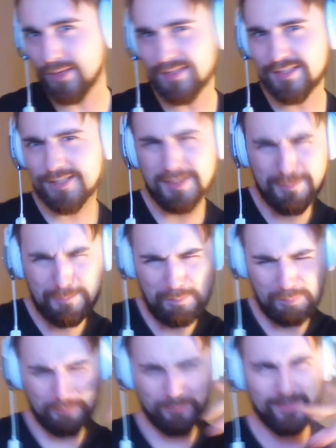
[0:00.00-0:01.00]
a bit,
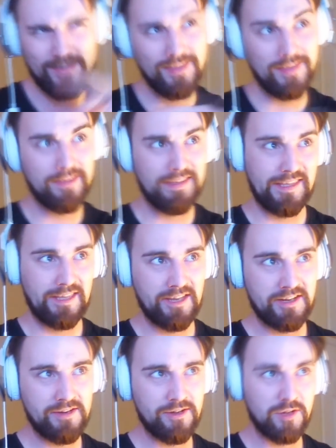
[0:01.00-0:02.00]

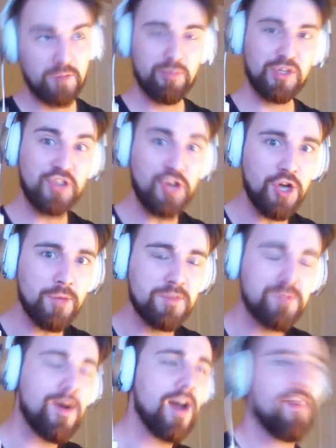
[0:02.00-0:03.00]
I don't know,
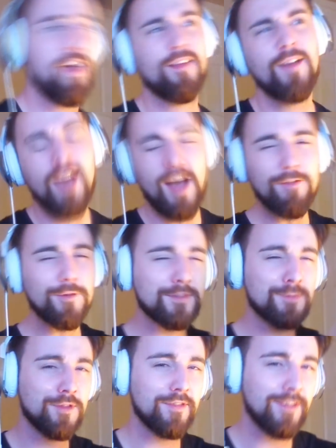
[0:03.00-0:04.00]
perturbed by that, I've got
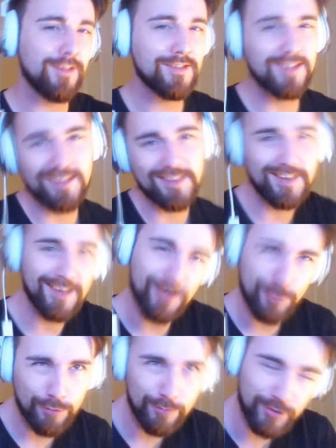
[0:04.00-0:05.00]
some other videos that you're going to
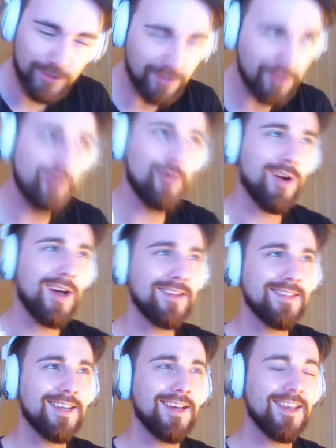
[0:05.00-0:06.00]
go
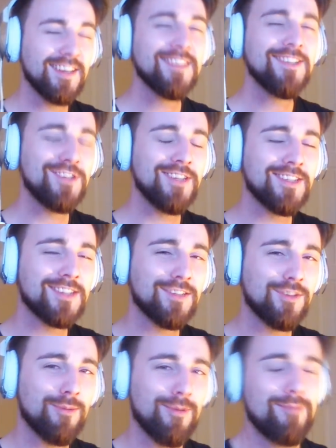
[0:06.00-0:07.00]
and cheer
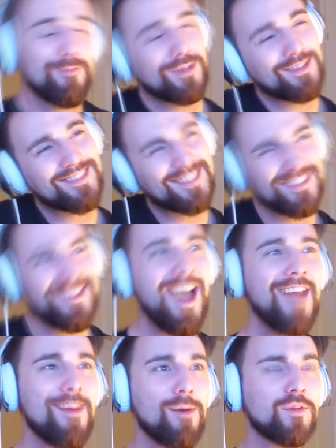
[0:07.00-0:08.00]
yourself up on. But
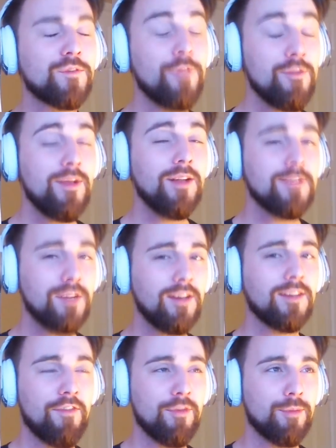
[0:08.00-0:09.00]
yeah, that was Full Metal
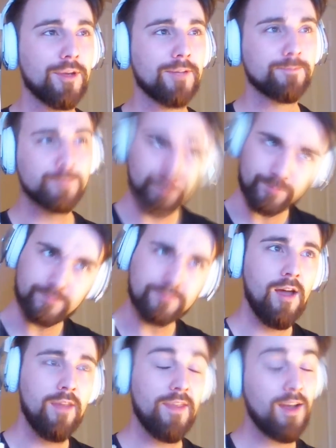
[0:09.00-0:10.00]
Jacket. Everybody,
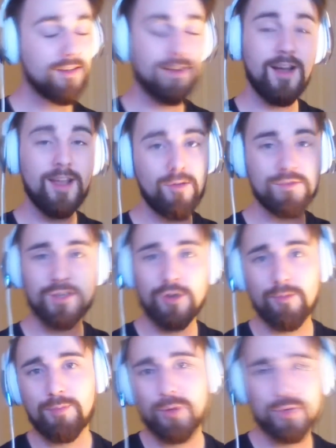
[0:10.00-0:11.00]
that guy obviously
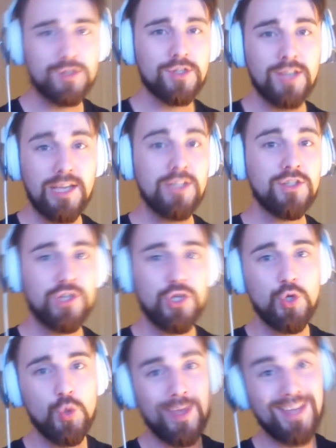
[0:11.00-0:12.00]
got pushed
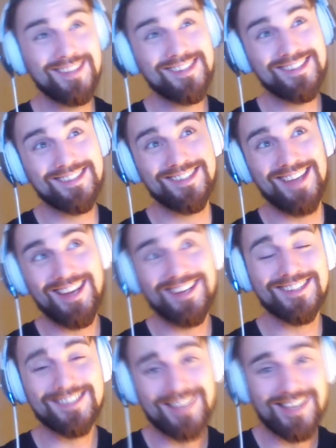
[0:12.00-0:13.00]
into
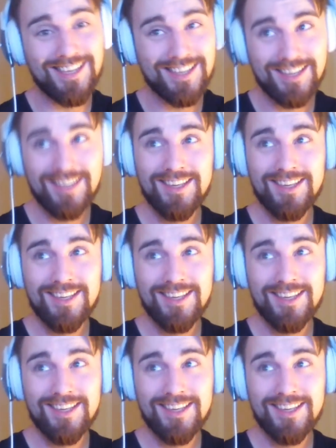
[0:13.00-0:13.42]
insanity.